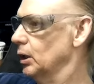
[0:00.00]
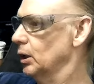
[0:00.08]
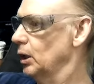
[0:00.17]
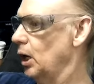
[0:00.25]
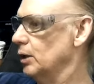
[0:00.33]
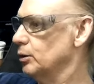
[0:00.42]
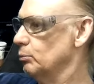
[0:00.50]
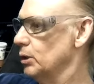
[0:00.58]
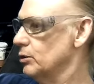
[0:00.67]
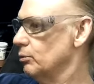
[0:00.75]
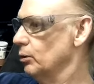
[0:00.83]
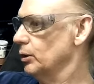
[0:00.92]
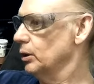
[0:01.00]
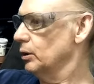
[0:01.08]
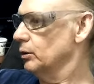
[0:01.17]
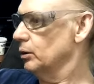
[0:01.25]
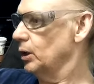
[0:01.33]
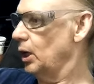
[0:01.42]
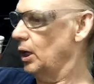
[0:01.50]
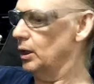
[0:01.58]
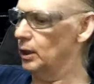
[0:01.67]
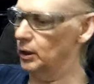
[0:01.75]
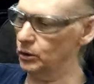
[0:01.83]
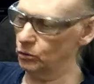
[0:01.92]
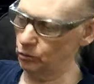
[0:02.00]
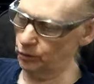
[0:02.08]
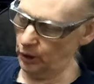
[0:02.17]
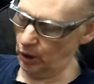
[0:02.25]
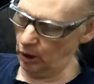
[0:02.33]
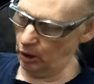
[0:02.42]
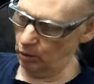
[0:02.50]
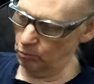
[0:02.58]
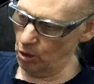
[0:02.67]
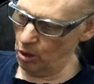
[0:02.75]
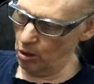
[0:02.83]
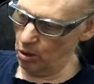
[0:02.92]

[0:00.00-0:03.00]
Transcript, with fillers: not to mess with it until I had extra time.